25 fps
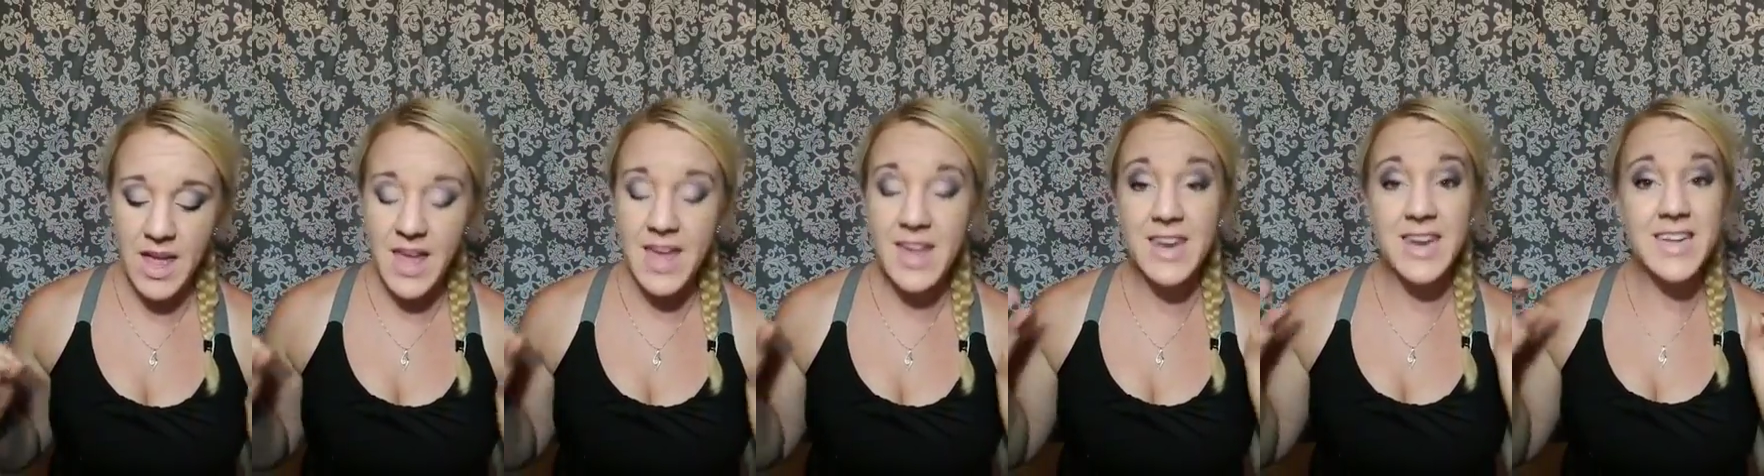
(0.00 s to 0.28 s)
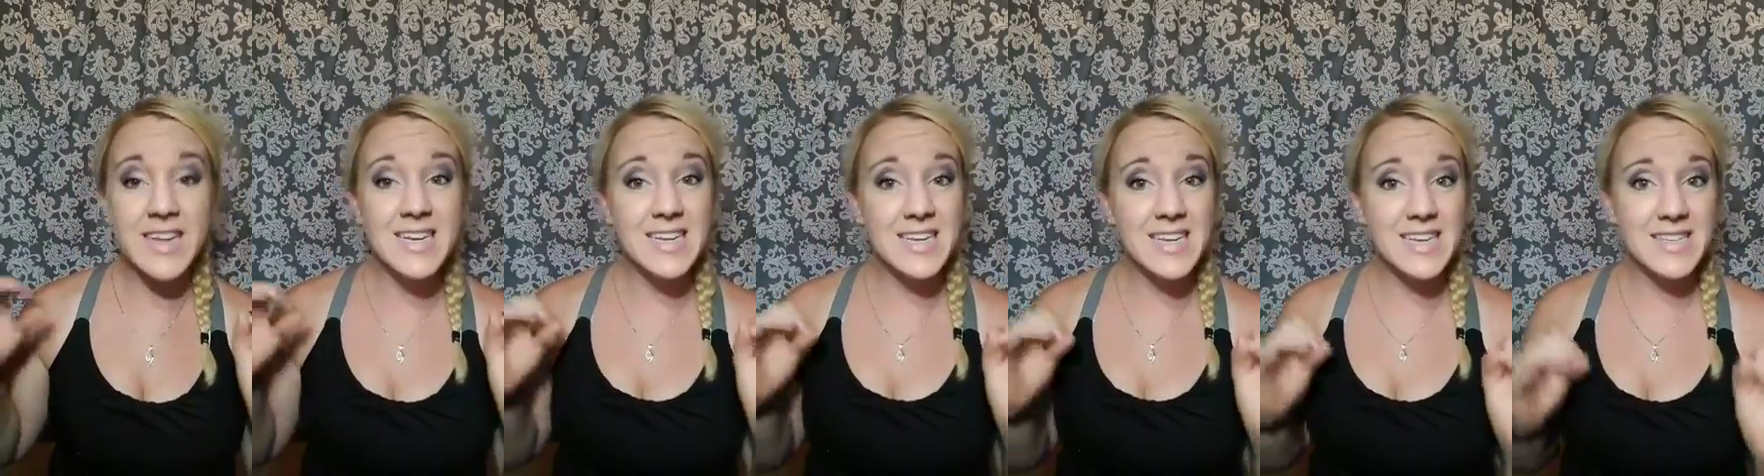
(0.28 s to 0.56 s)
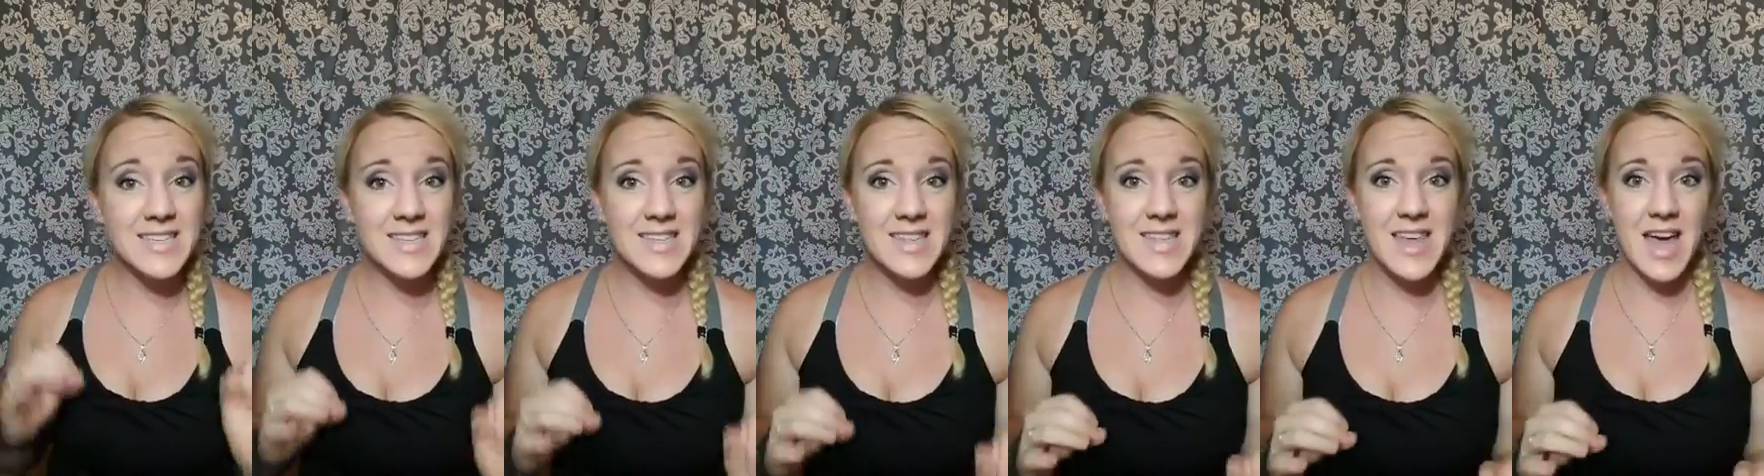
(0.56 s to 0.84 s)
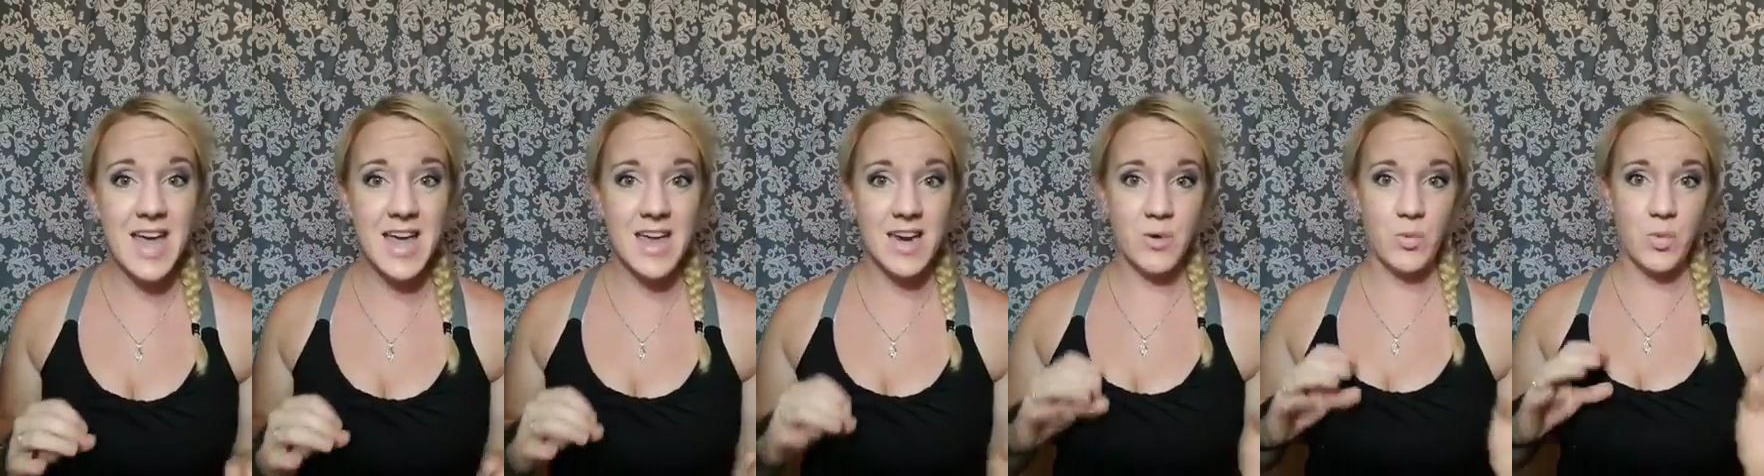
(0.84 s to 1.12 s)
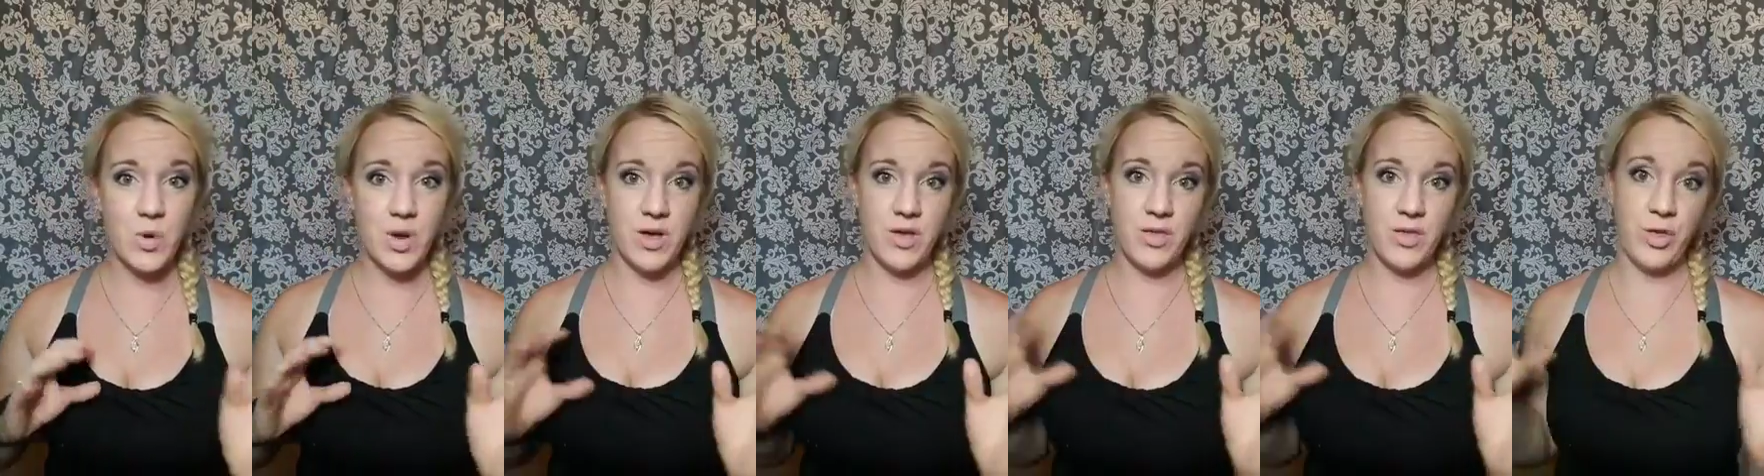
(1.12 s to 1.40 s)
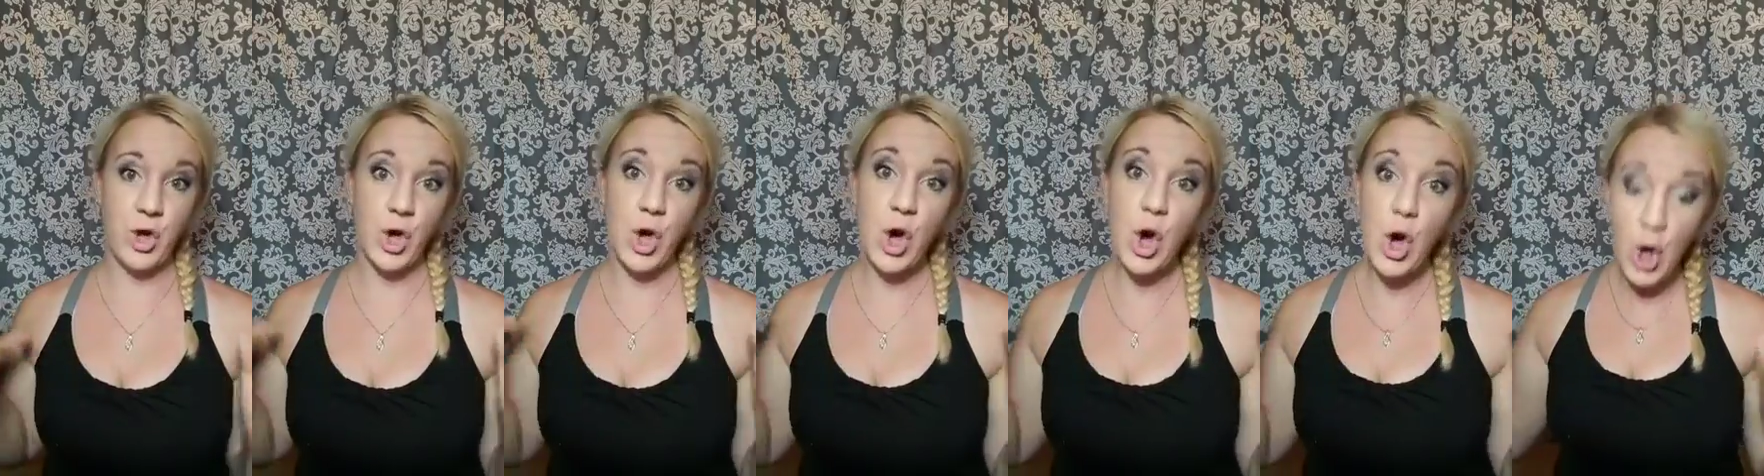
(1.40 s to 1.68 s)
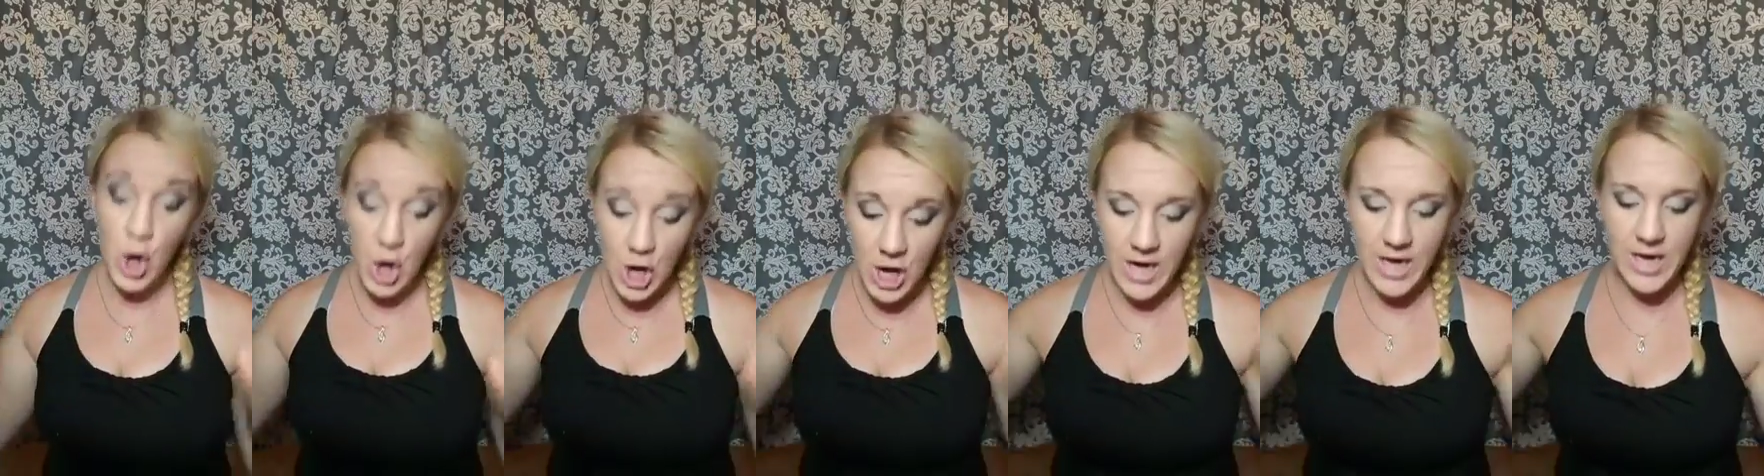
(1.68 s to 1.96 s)
And it is then with
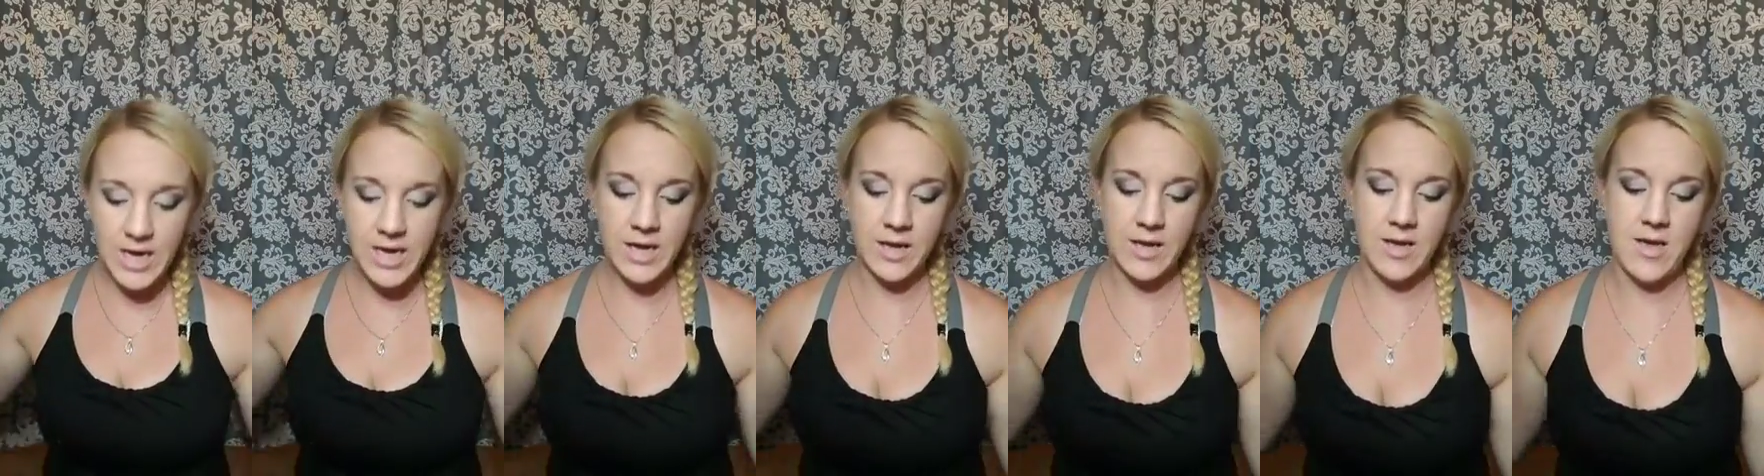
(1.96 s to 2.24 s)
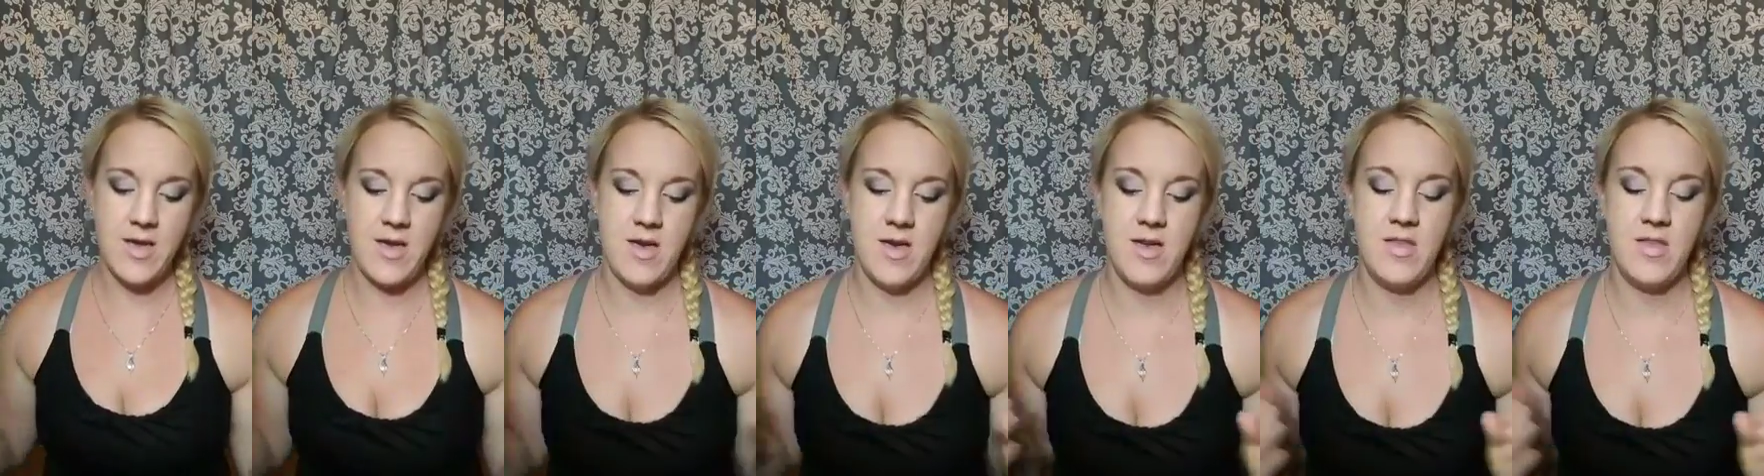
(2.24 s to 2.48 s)
could